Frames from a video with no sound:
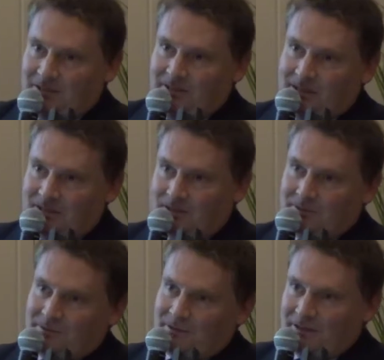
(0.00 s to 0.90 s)
And that's a
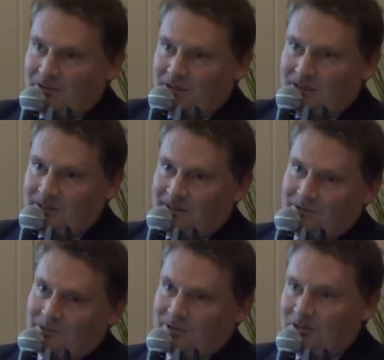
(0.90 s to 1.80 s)
credit debt
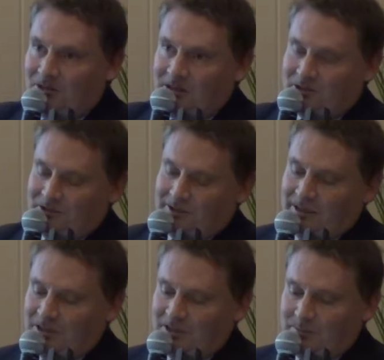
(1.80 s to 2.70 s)
or contractual
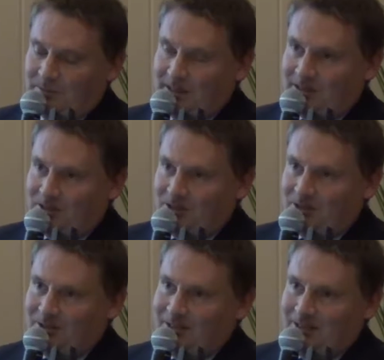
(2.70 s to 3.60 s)
relationship, but that's not